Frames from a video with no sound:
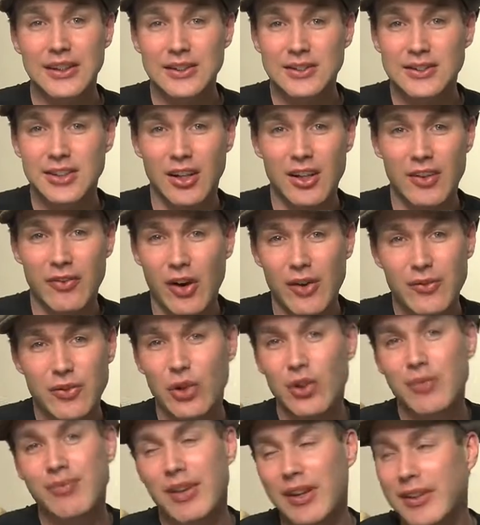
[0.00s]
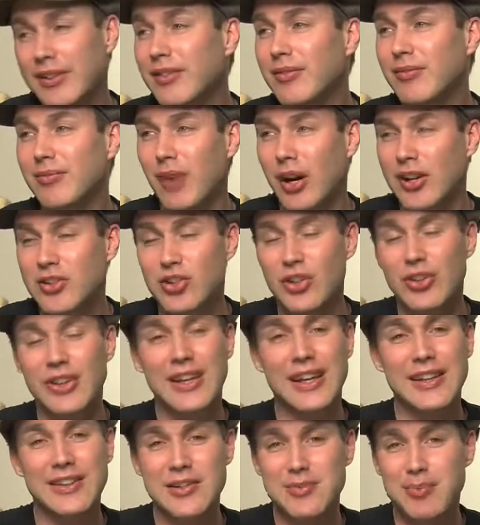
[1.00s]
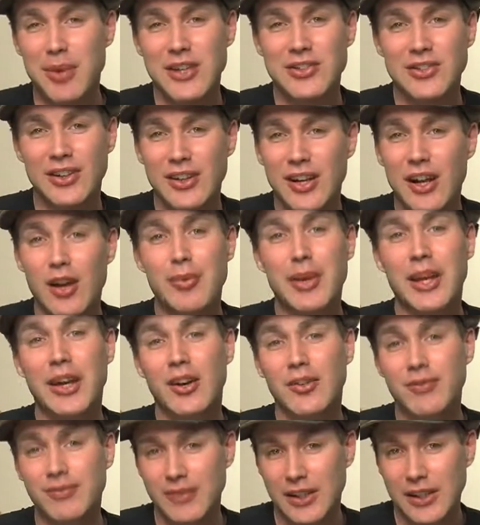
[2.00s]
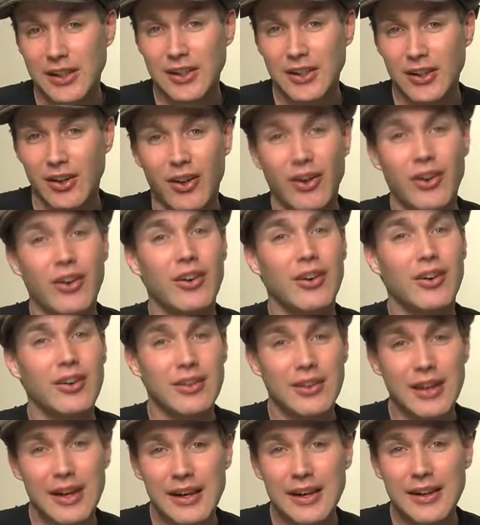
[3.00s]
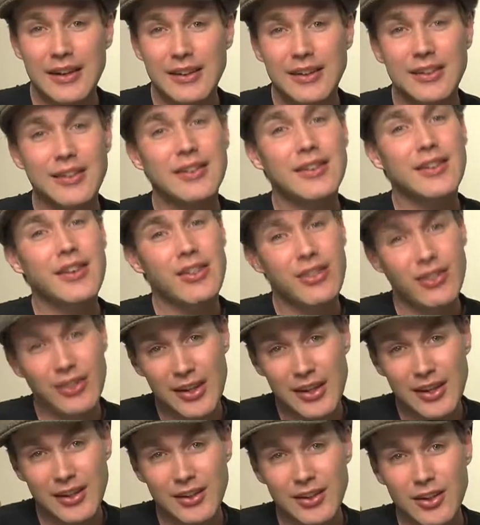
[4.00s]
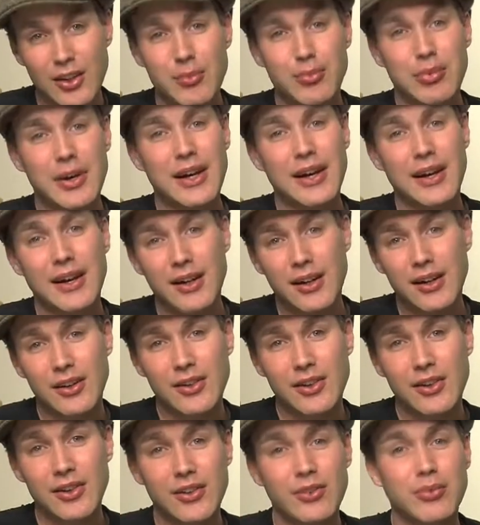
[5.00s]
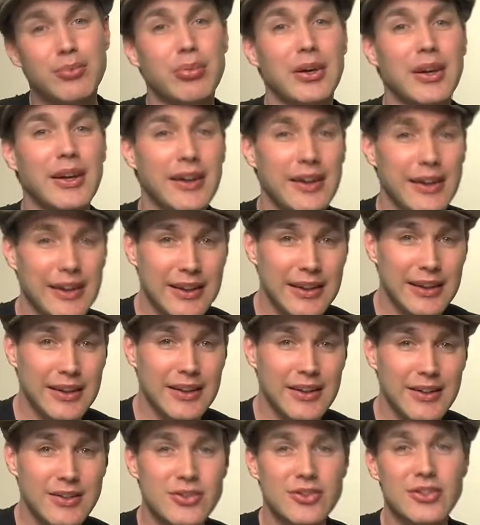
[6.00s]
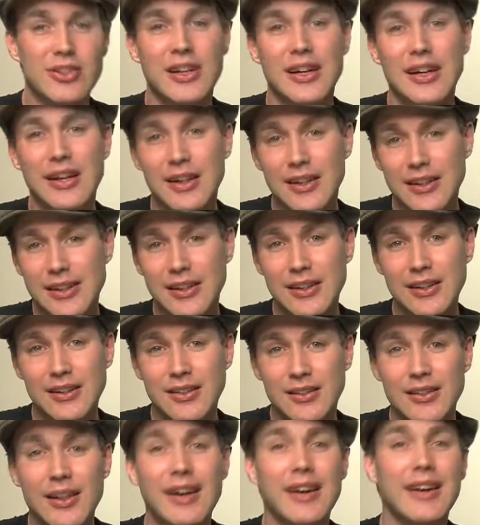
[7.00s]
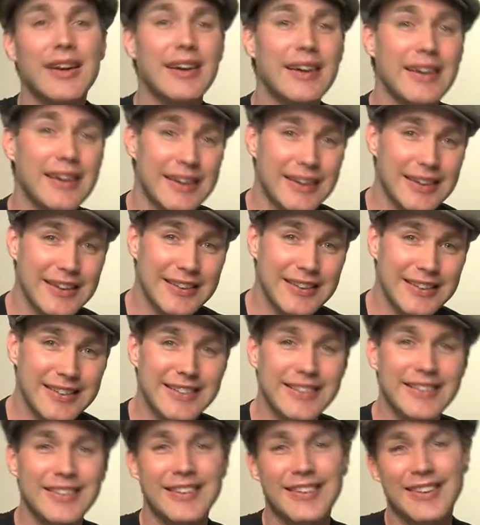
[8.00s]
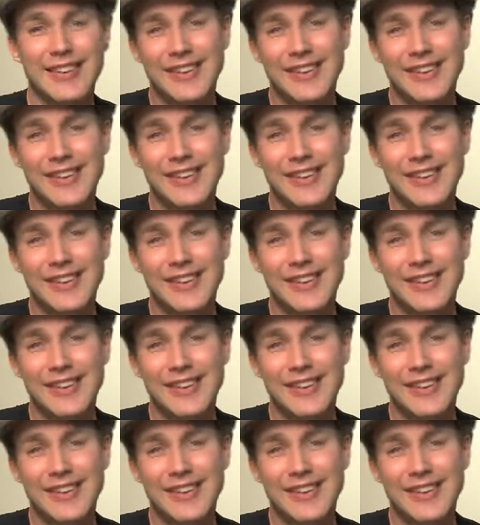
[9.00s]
So if I'm doing my tune again, this page 99, I'll be going, all I can think about is page 99,